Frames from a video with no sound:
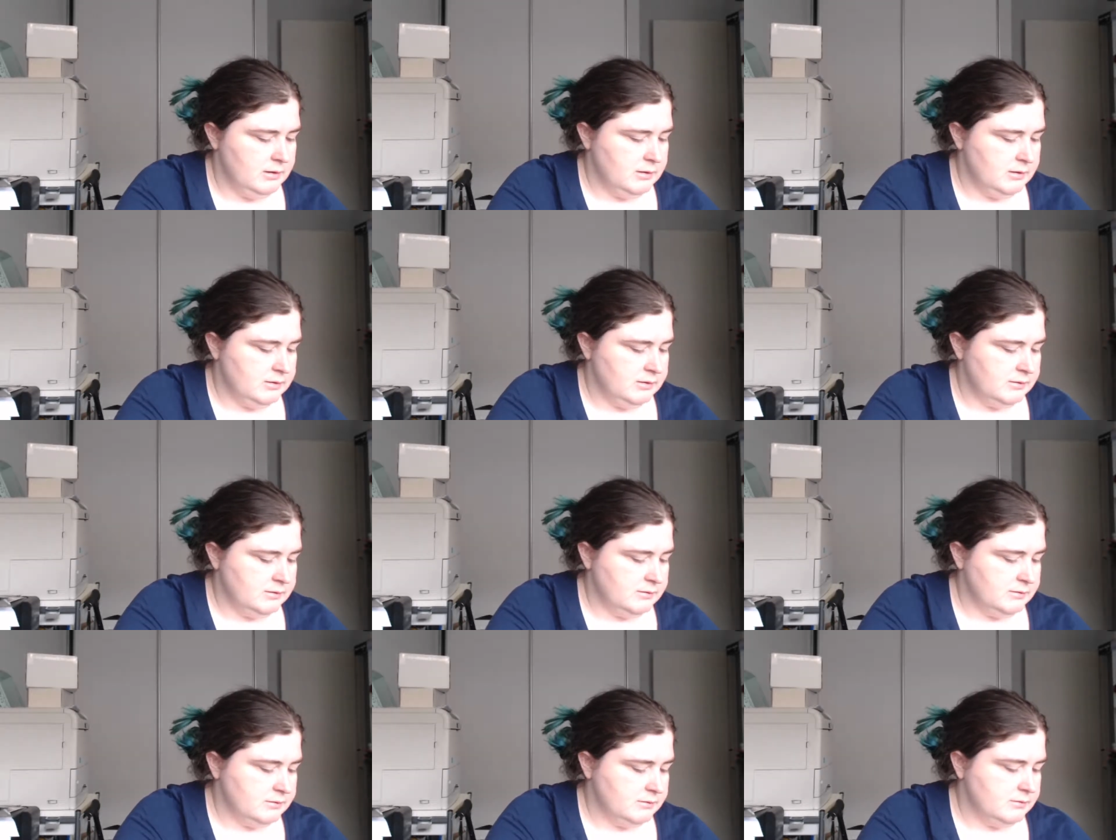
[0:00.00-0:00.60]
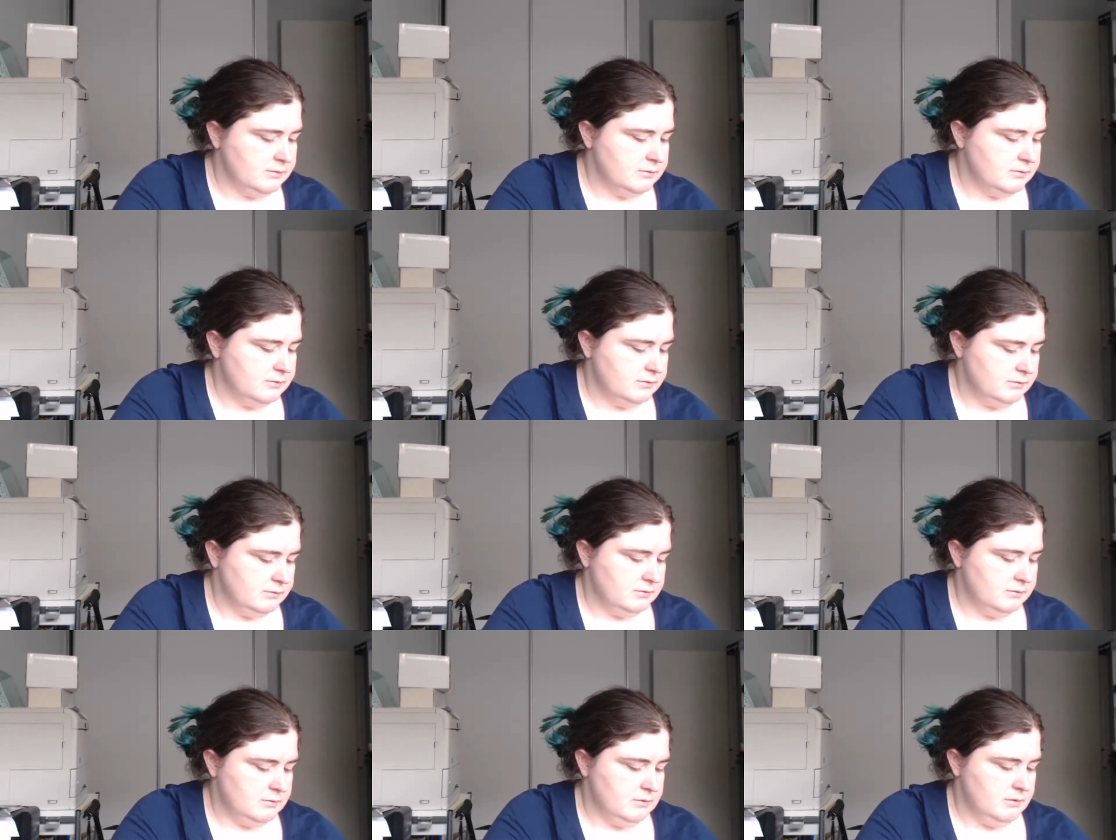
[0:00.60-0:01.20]

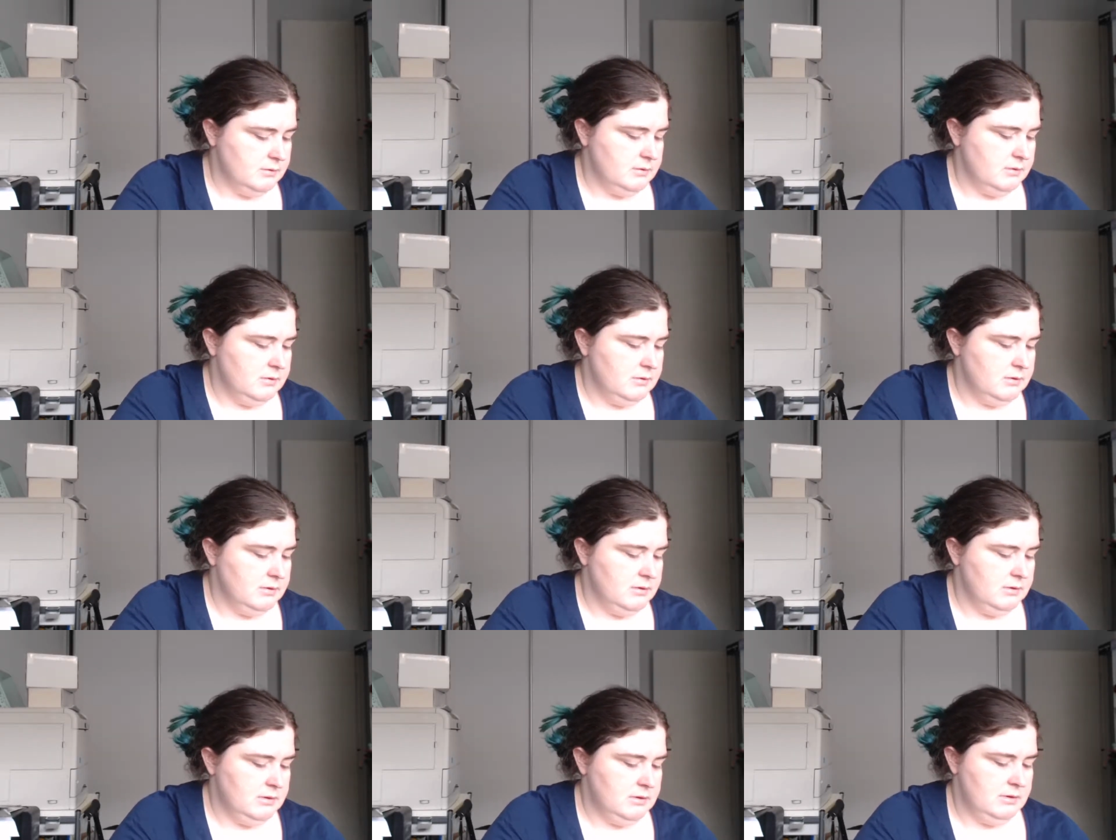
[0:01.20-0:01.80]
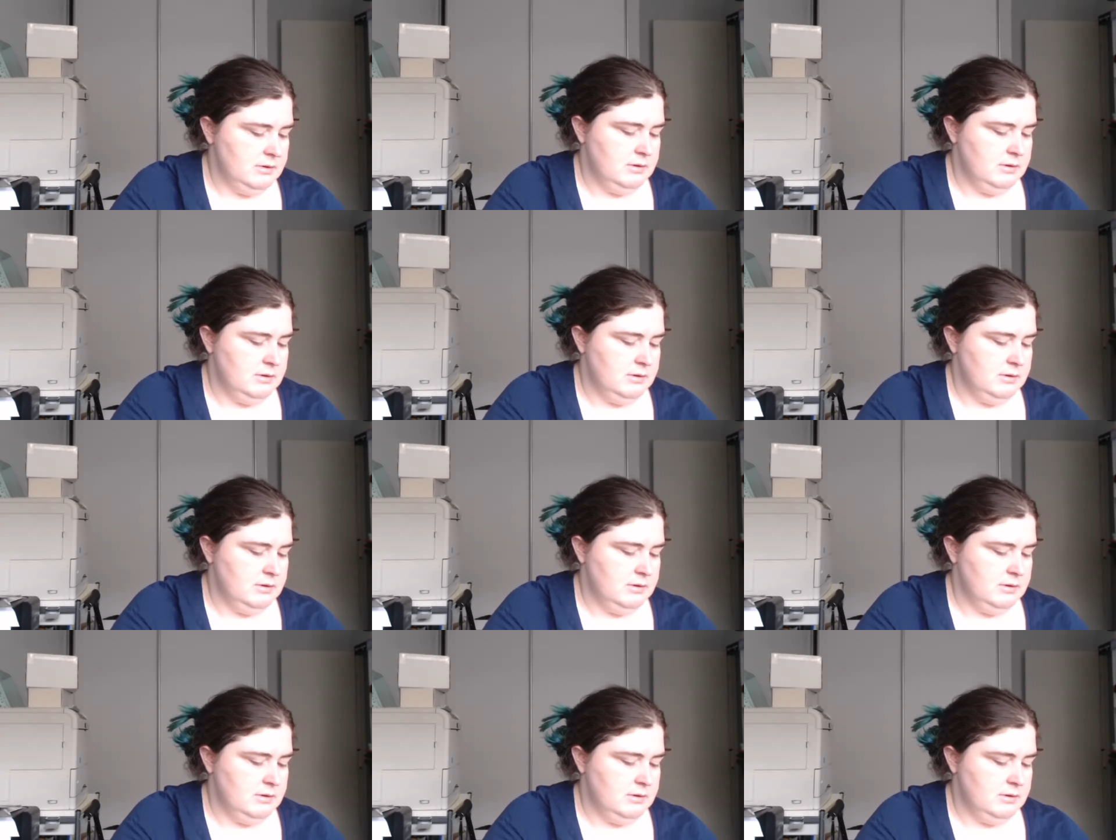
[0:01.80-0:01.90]
(no one is talking)